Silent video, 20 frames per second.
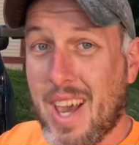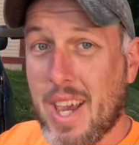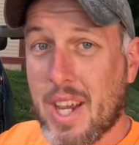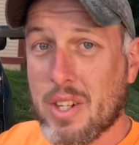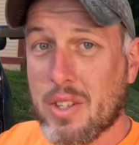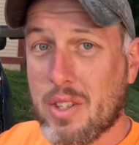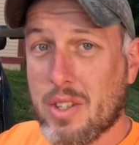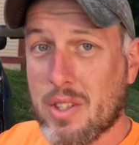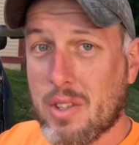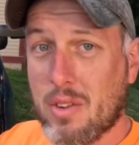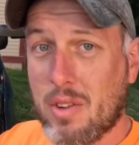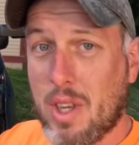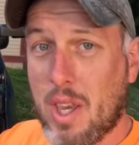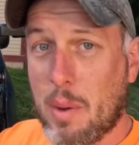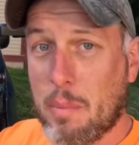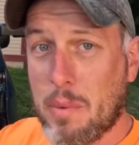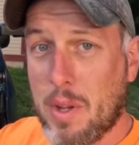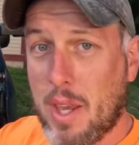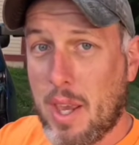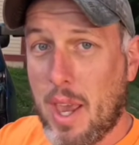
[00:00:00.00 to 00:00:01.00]
I actually still
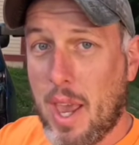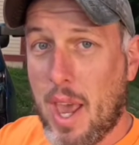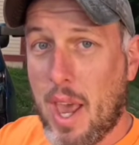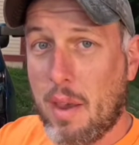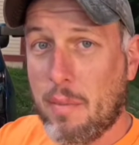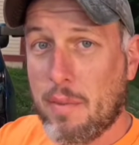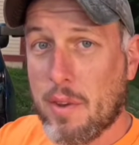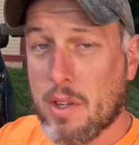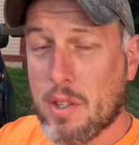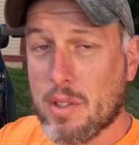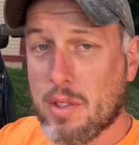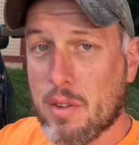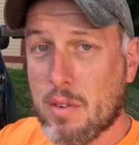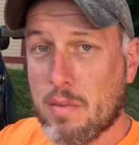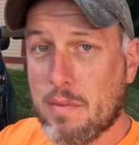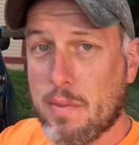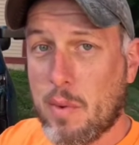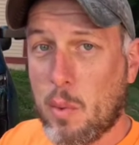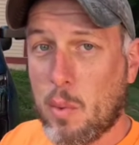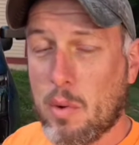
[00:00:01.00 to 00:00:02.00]
kept a 1/2 inch
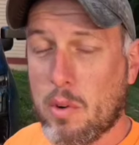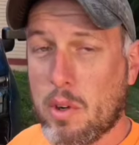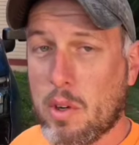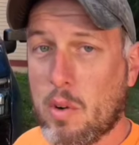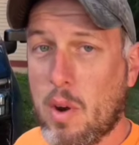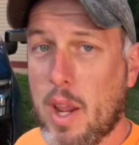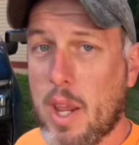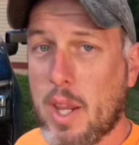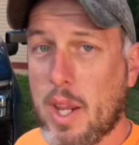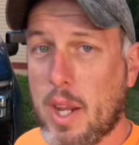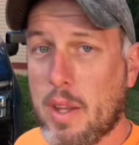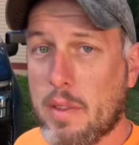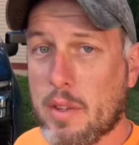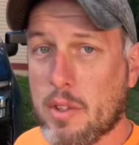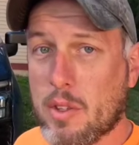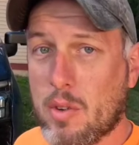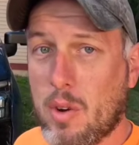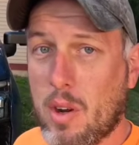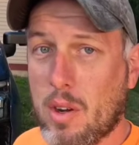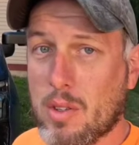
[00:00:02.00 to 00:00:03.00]
forward rake
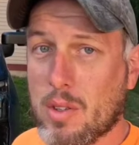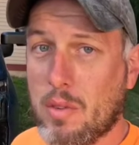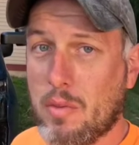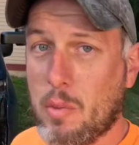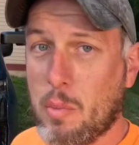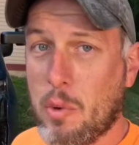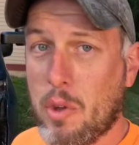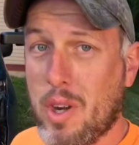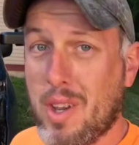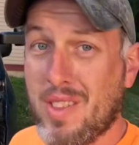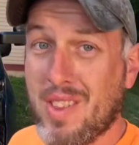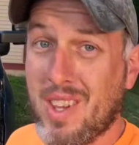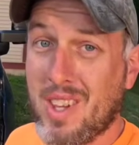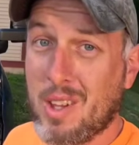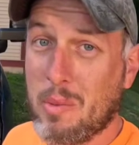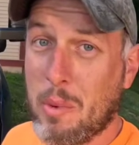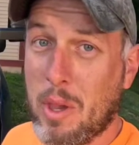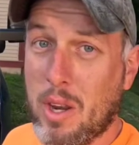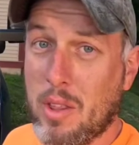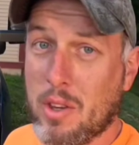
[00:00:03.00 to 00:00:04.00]
on this truck. So if you put
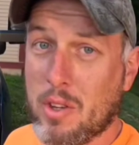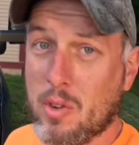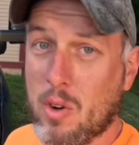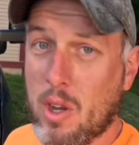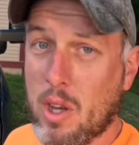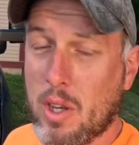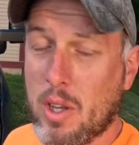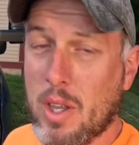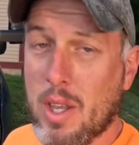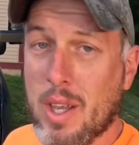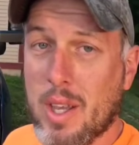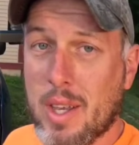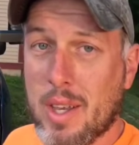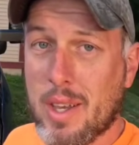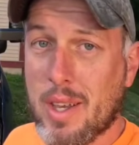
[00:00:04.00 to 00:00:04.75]
anything in the bed of the truck,